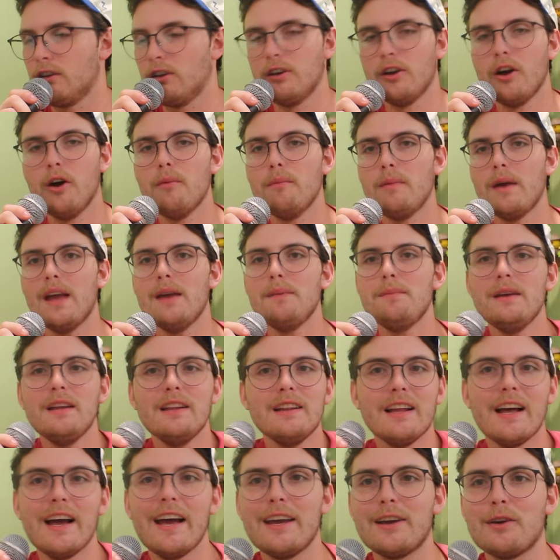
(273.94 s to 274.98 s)
You know, maybe
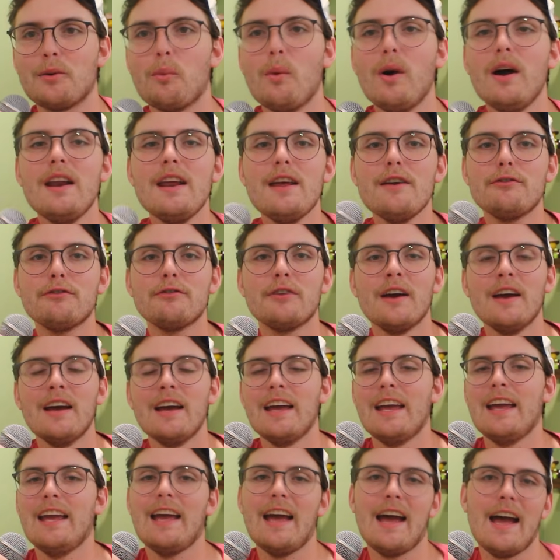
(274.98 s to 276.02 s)
what if
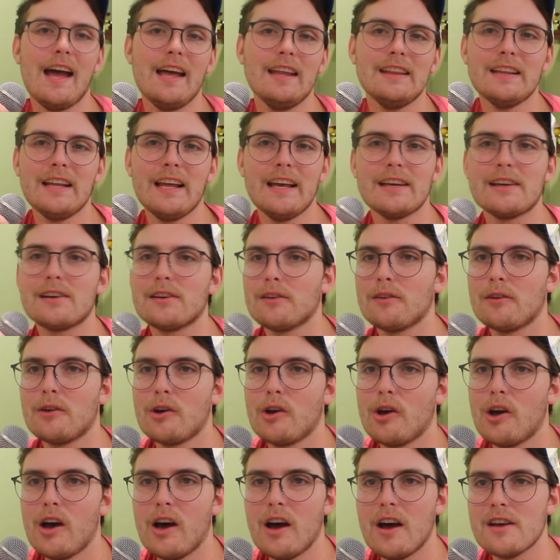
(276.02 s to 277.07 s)
it had
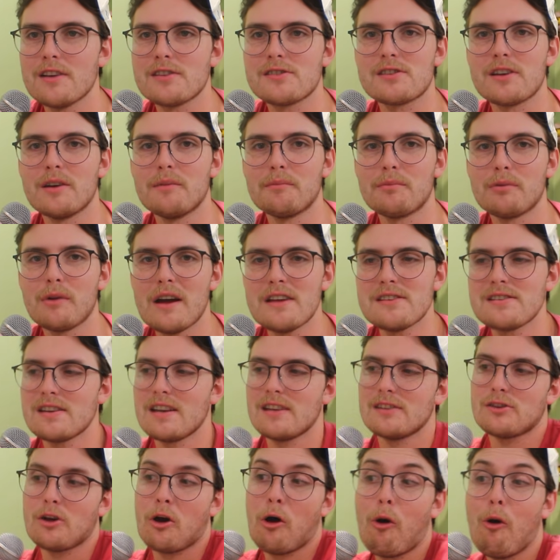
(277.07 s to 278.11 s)
some
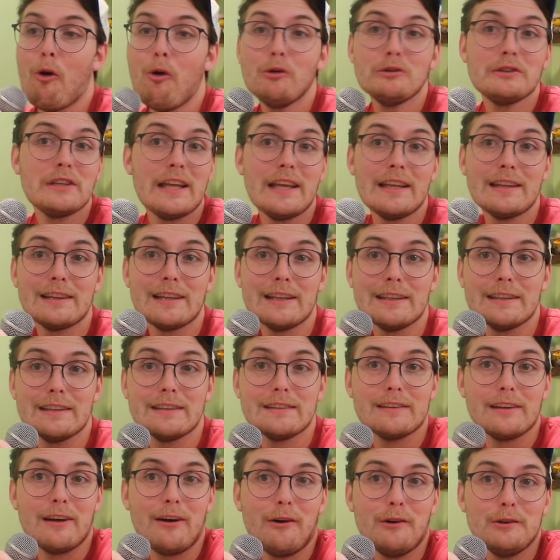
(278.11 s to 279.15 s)
presidents holding
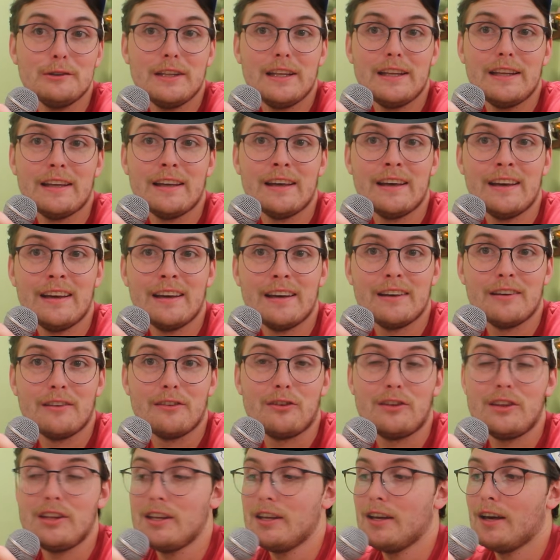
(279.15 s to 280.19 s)

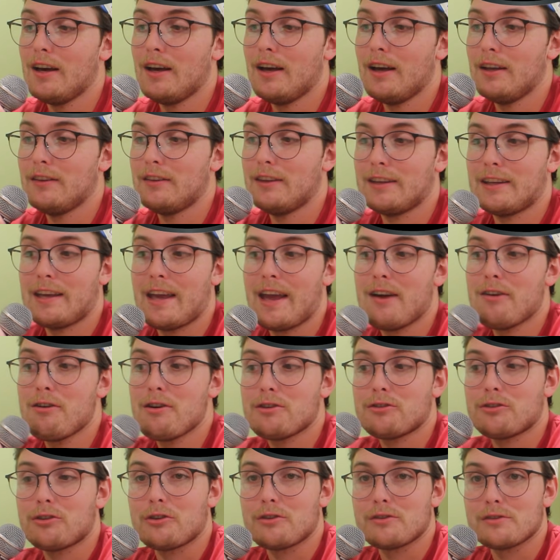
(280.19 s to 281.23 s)
the
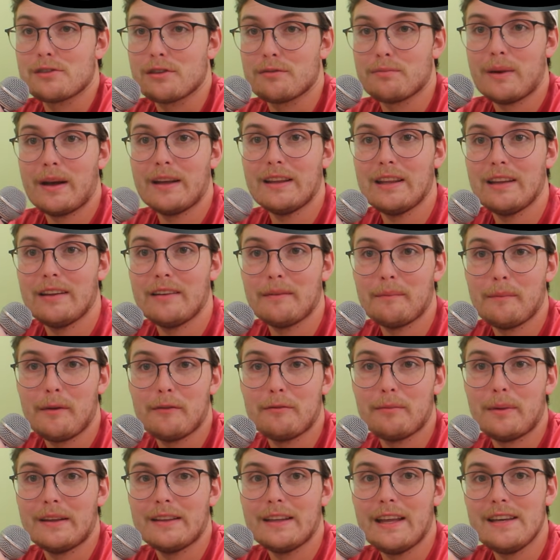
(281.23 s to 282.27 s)
characters of
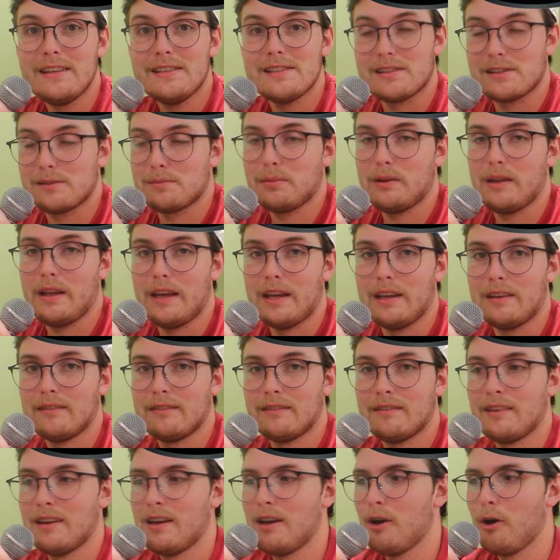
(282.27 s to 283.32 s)
my license plate,
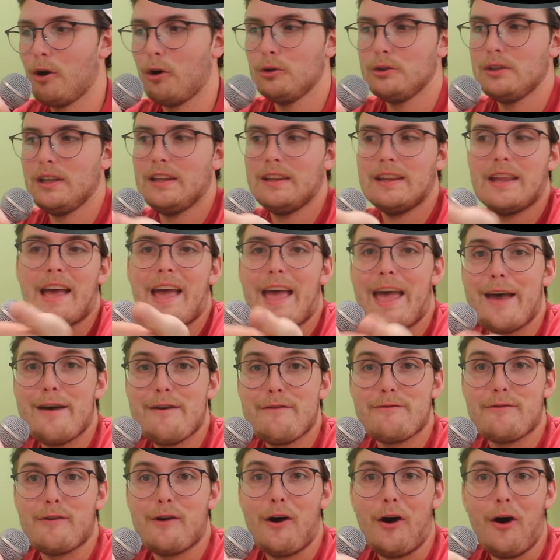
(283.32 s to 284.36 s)
holding the
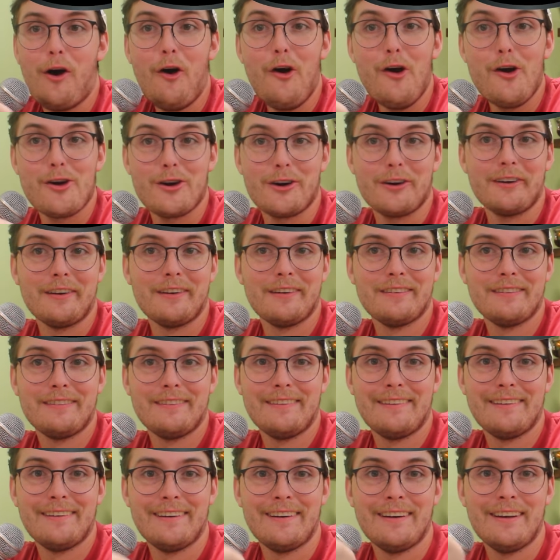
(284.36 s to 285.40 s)
FR.
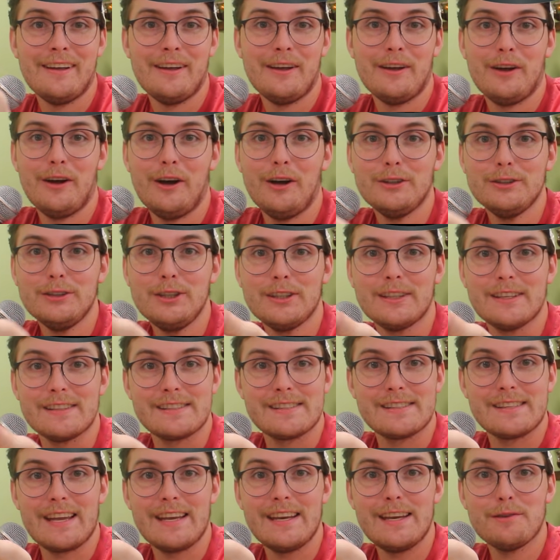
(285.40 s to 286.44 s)
Oh, look, it's
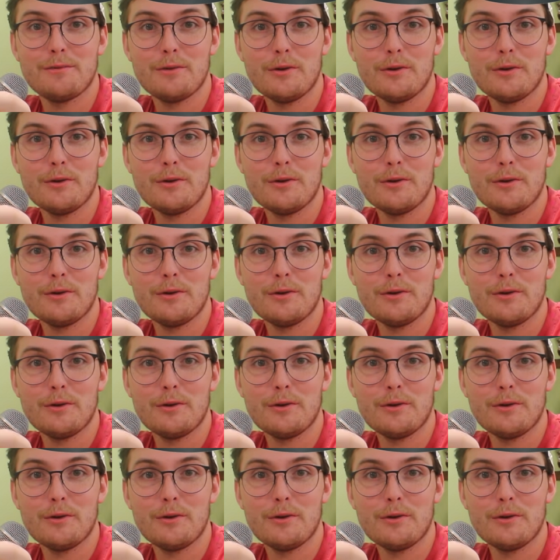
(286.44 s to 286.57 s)
Teddy